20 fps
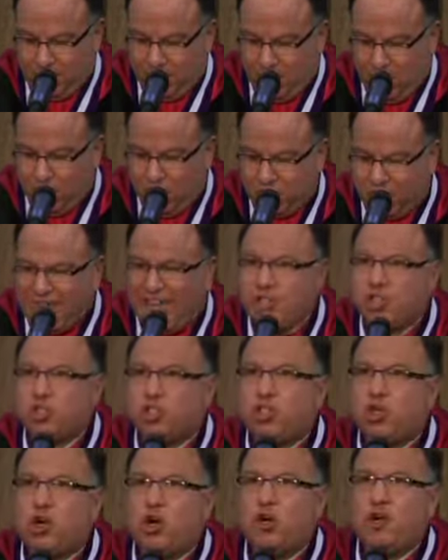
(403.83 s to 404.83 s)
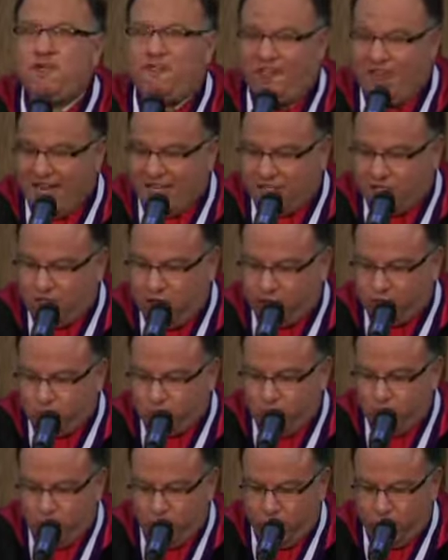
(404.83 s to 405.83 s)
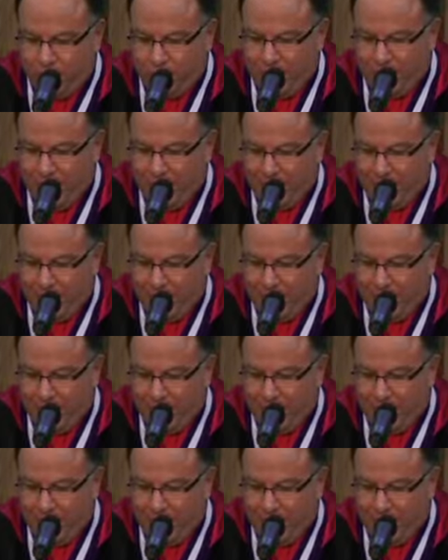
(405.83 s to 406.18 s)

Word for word: There was that stern facing of truth